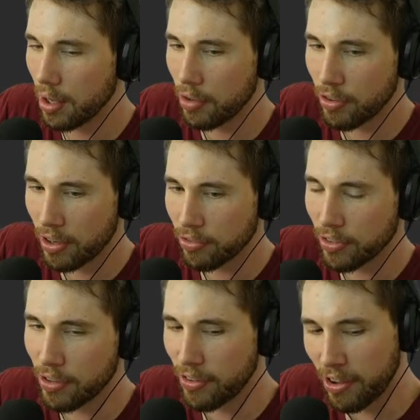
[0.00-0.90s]
if
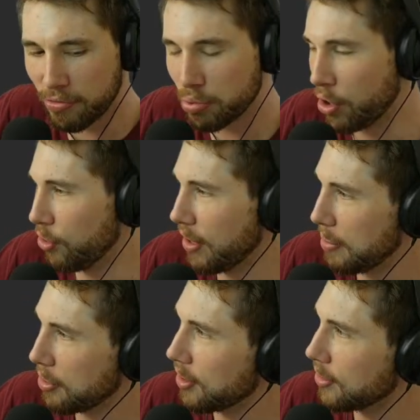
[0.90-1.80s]
I've
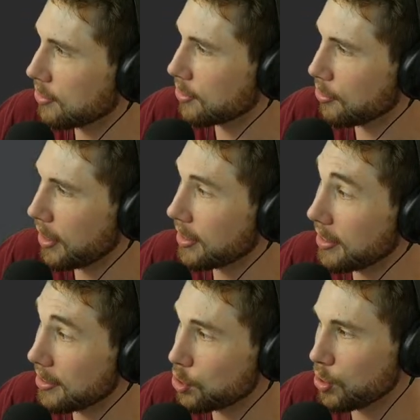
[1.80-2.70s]
programmed things correctly,
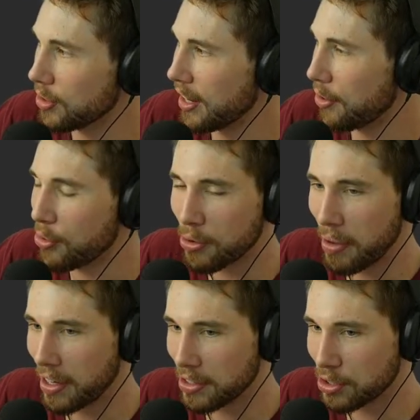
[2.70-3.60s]
this should now
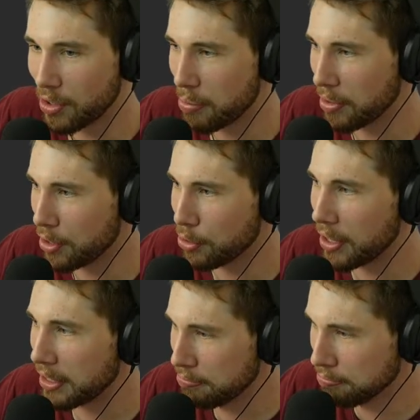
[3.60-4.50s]
automatically show up in the
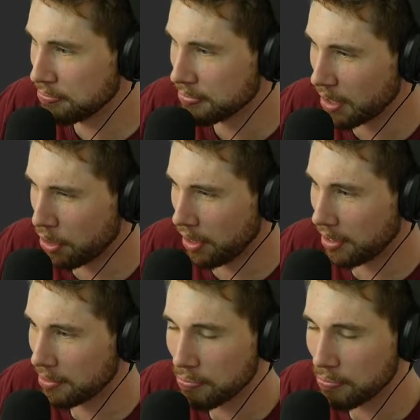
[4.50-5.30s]
UI. I think.